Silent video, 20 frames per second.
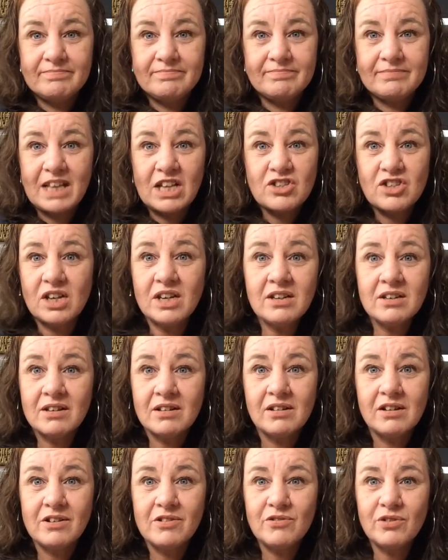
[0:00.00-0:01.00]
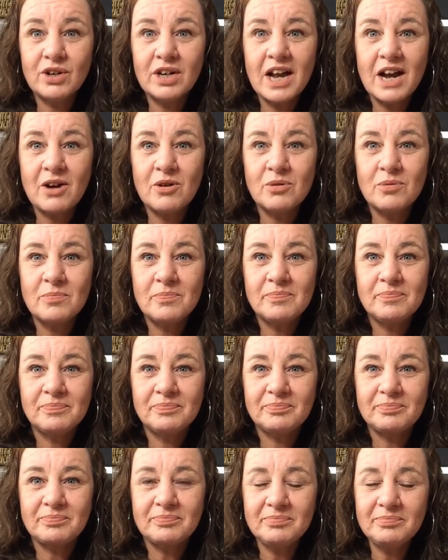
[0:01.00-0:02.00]
that's it for now.
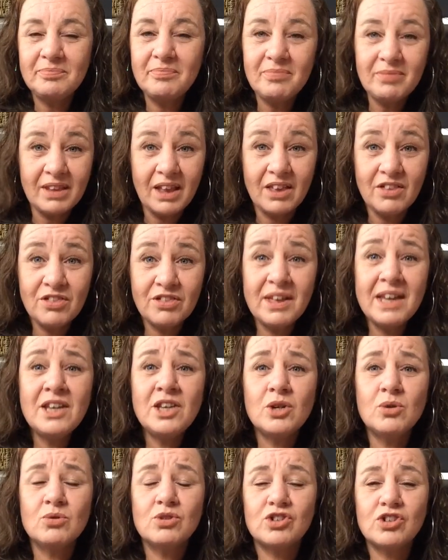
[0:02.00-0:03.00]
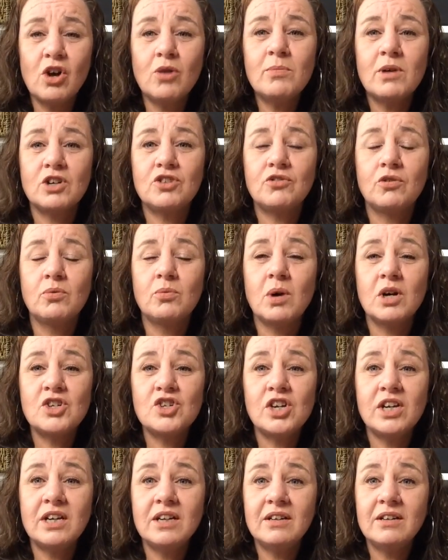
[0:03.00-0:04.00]
Thank you so much for
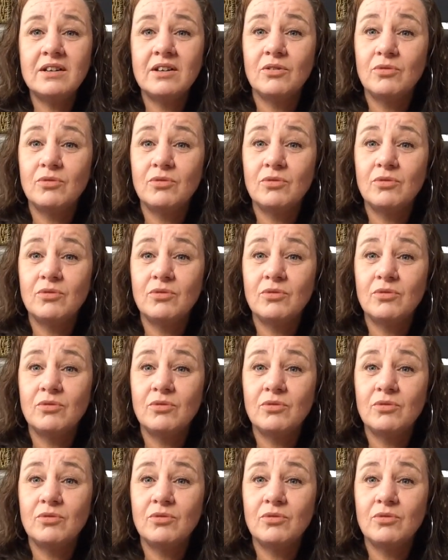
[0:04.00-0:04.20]
watching.